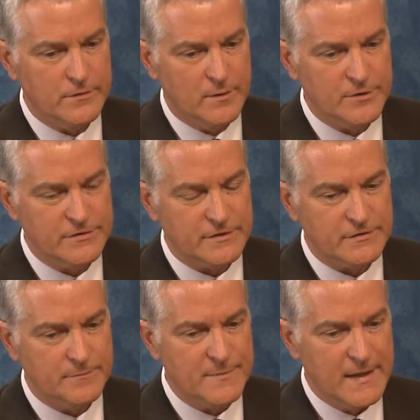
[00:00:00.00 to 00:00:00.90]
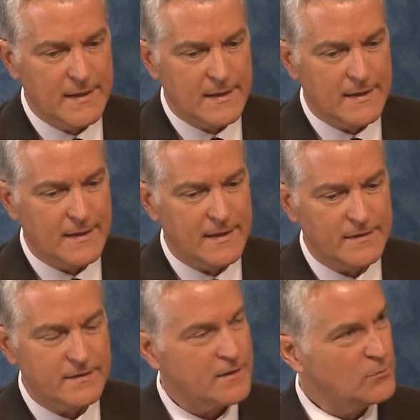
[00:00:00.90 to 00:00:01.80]
the UW system. Uh,
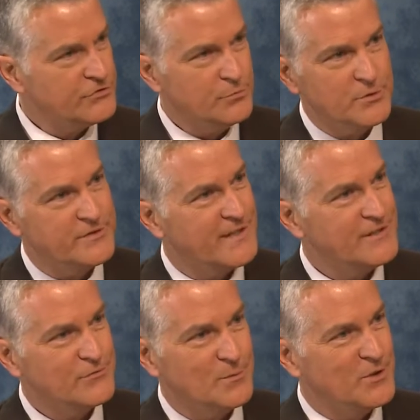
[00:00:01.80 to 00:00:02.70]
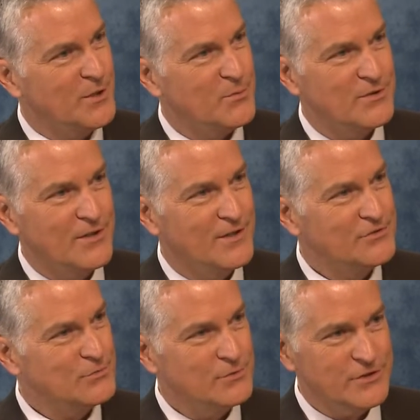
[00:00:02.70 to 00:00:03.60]
and yet there were superintendents from a number
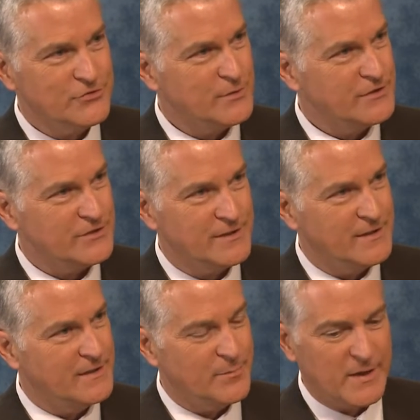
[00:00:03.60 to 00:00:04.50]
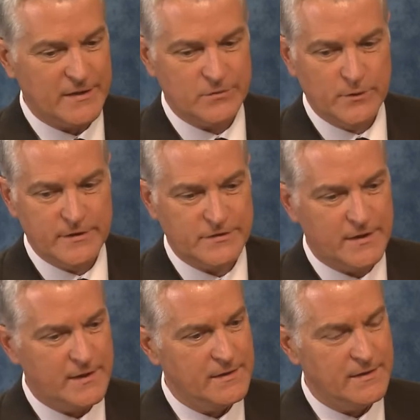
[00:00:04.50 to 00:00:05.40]
of school districts in, in the past week
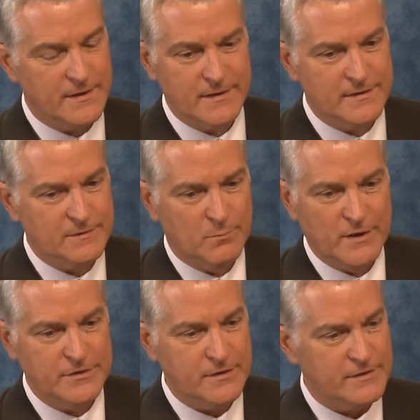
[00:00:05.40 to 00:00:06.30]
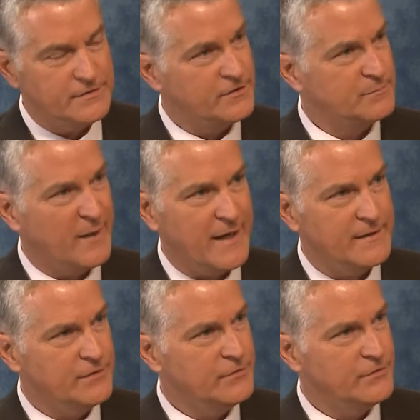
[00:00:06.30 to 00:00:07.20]
saying uh, this budget is just
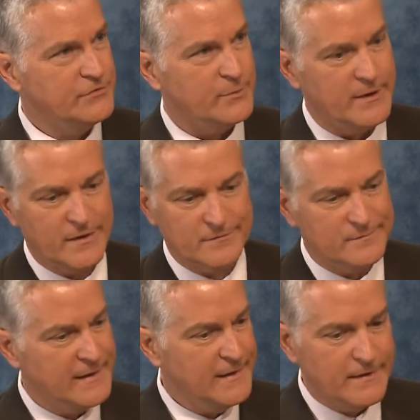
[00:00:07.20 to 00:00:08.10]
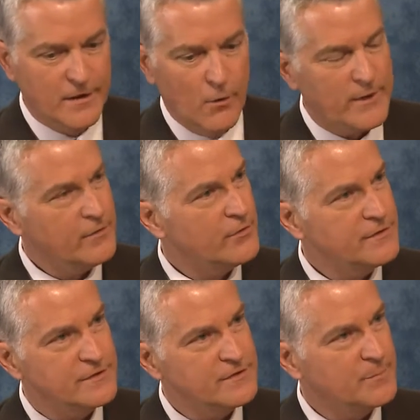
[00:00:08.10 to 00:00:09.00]
bad news. We have no
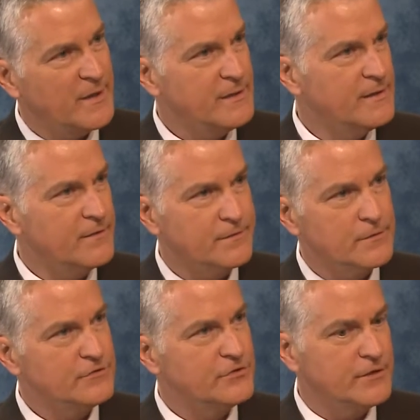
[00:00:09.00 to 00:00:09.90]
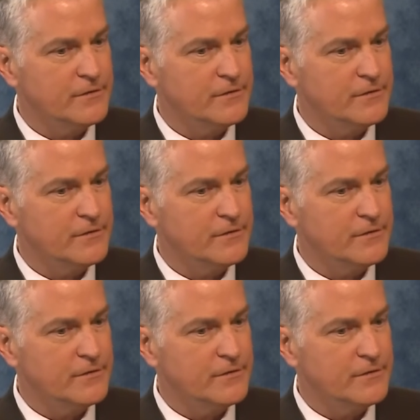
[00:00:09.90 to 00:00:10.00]
increase in spending in the first